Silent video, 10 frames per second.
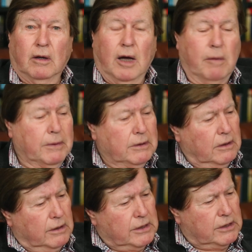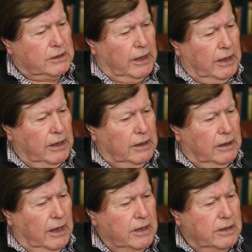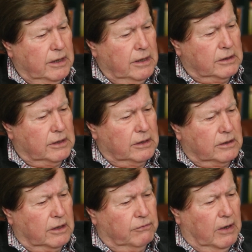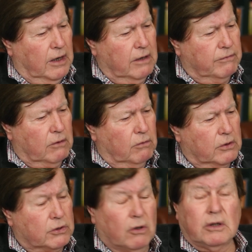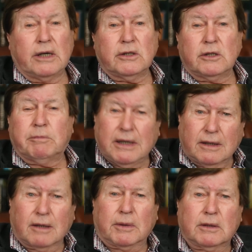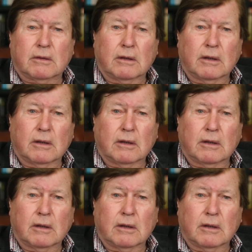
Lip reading: Up until this day in 1865, there was not a speed limit